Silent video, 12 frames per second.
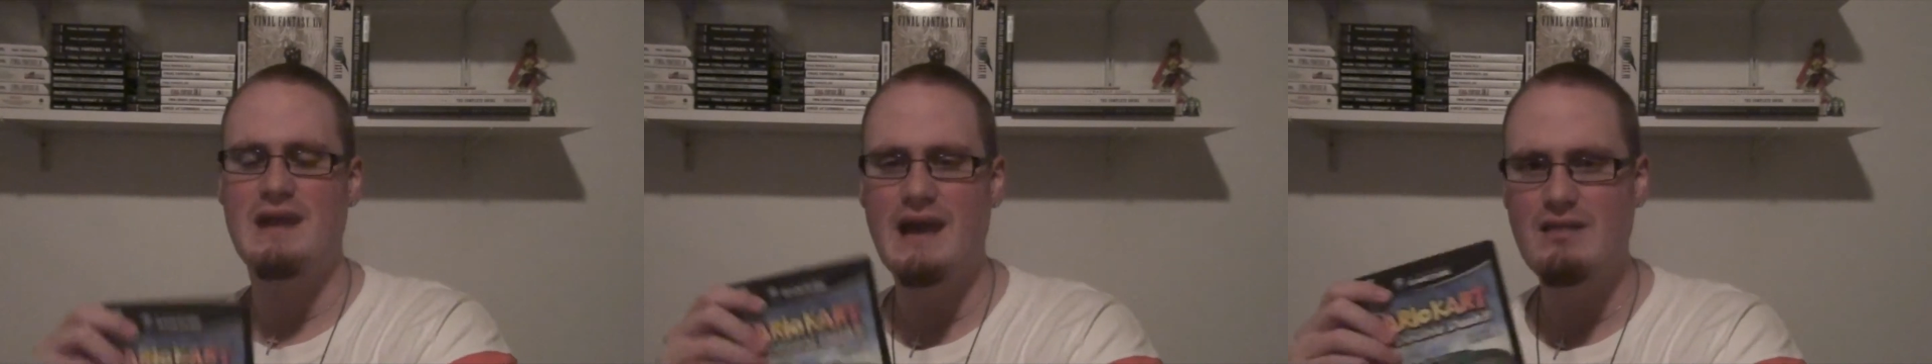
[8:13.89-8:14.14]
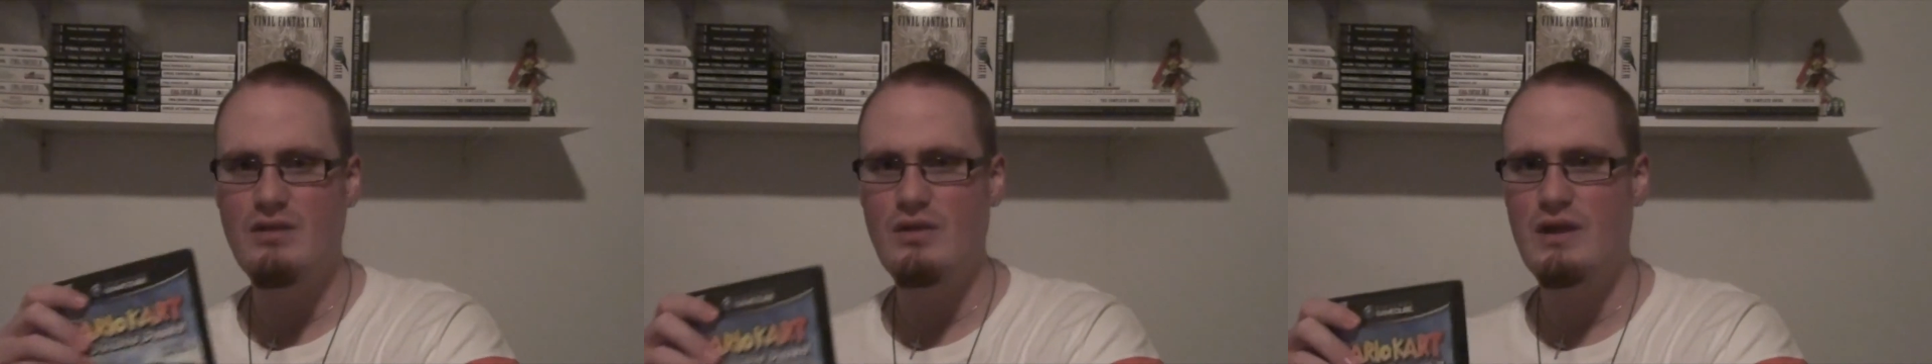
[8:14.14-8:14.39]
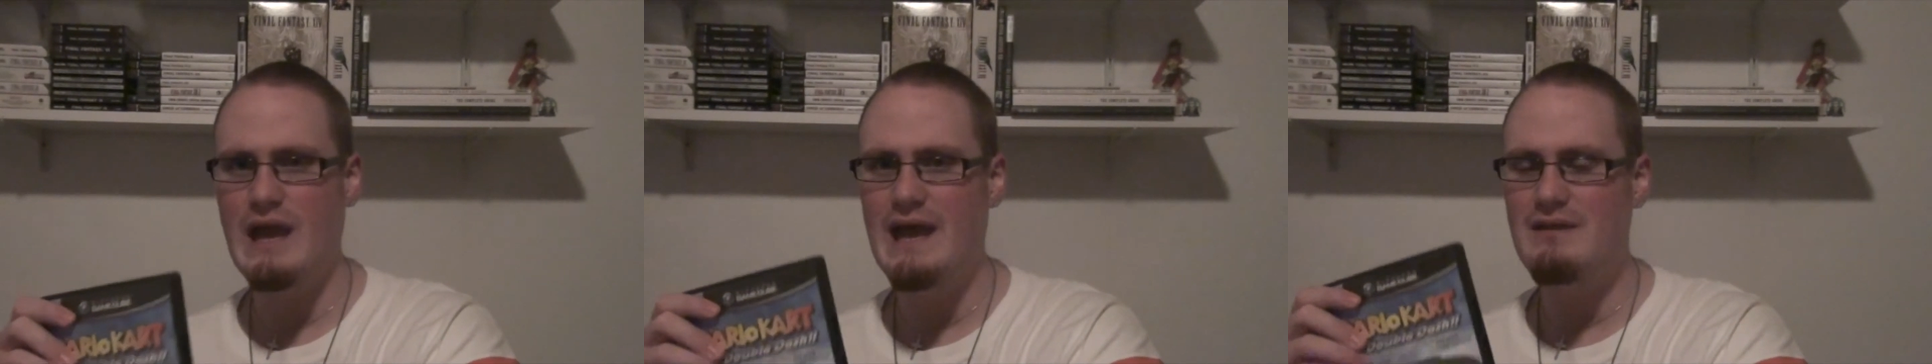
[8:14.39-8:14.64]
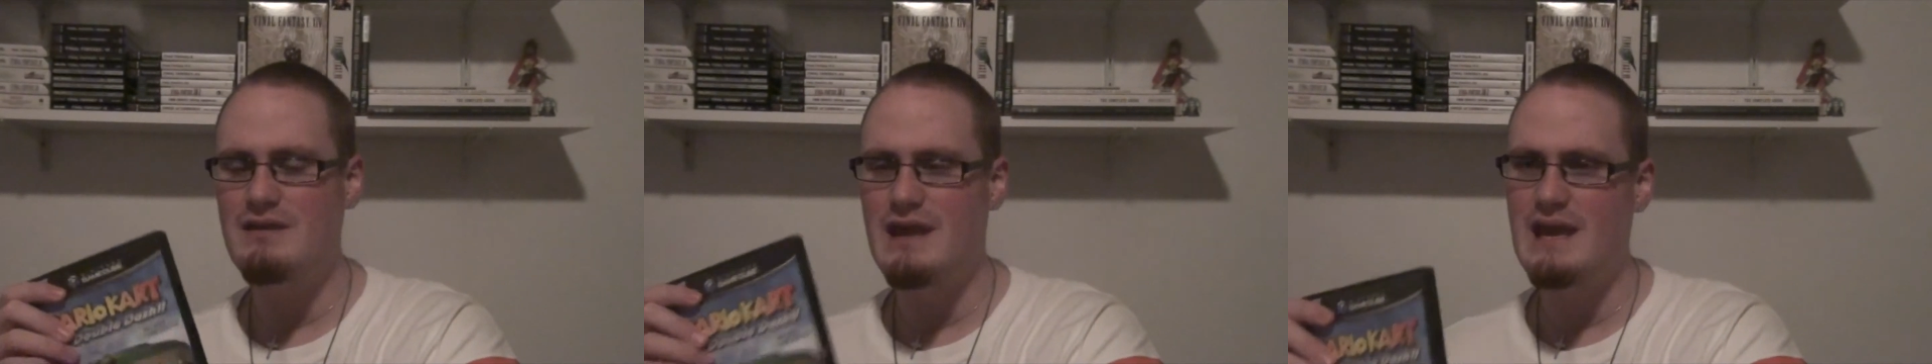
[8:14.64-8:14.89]
I look
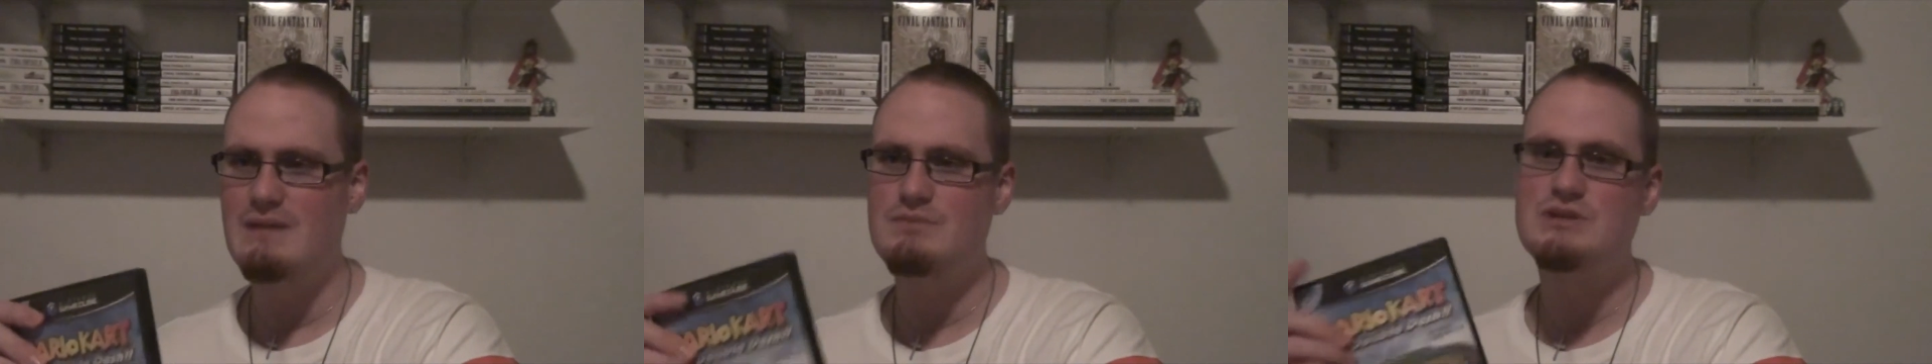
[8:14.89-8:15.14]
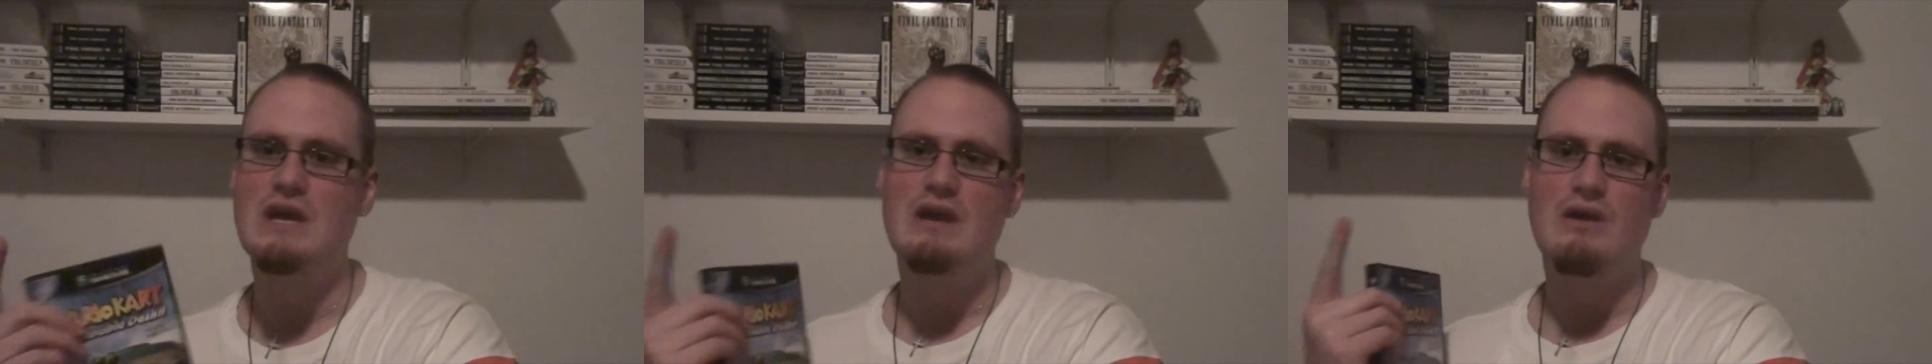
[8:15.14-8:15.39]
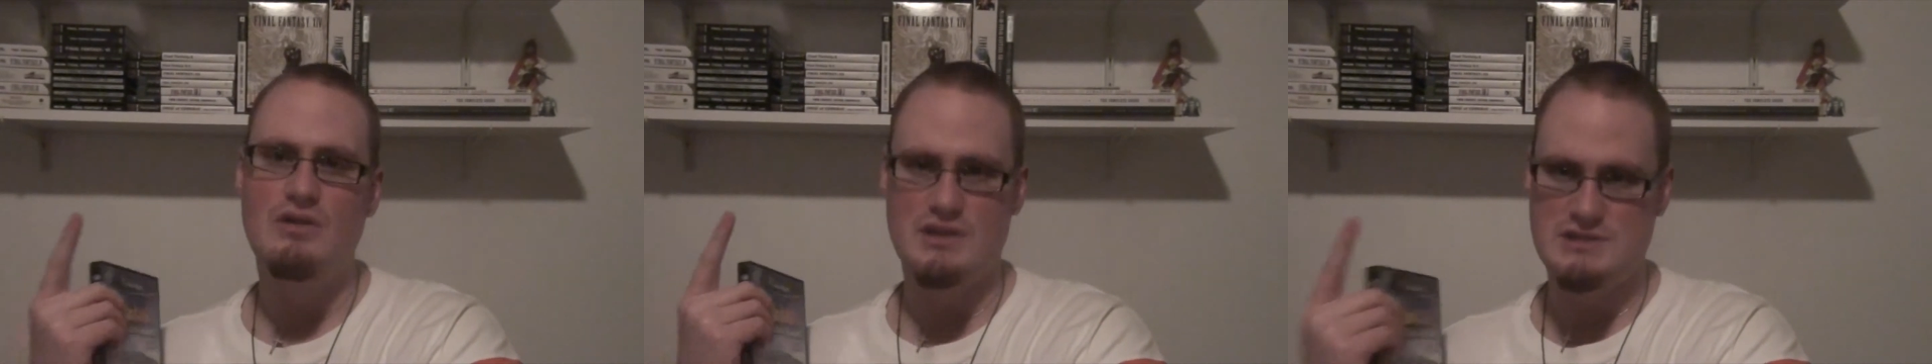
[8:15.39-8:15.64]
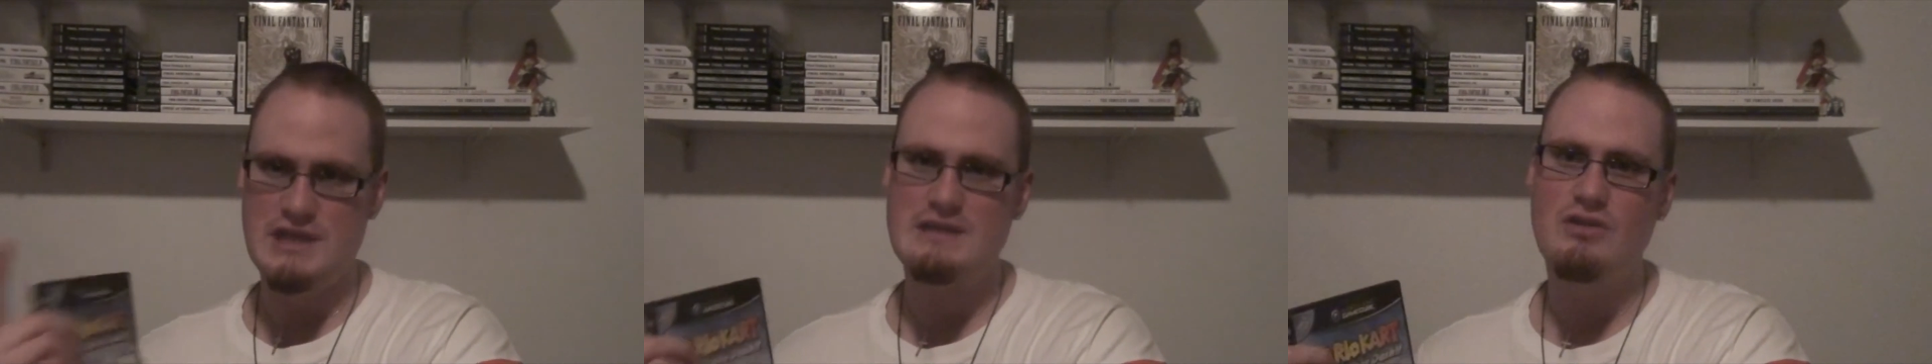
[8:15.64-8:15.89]
at games on a
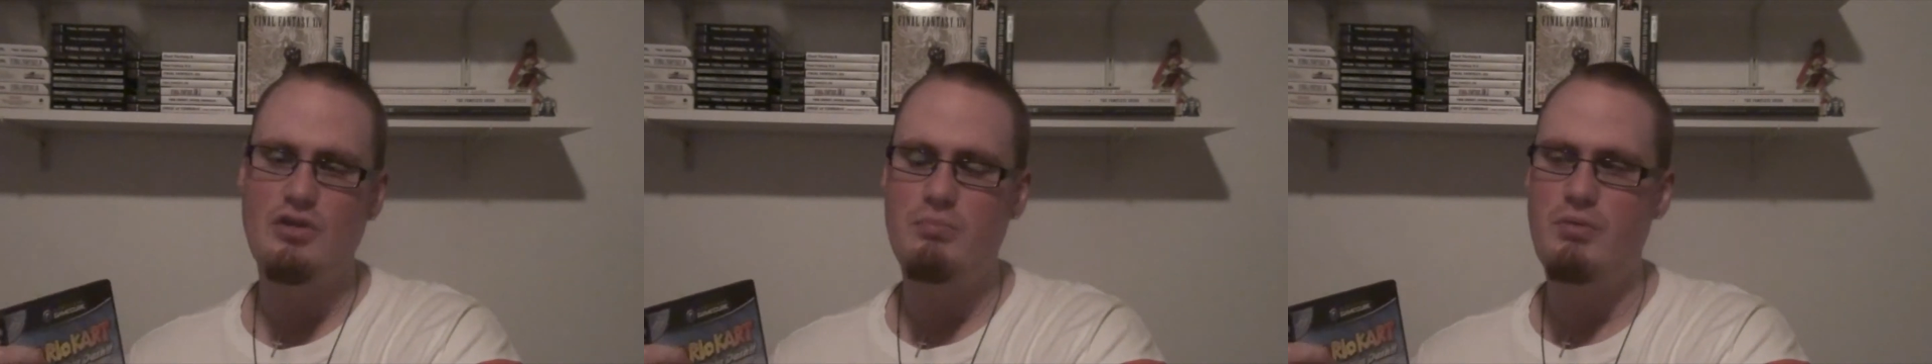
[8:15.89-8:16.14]
technical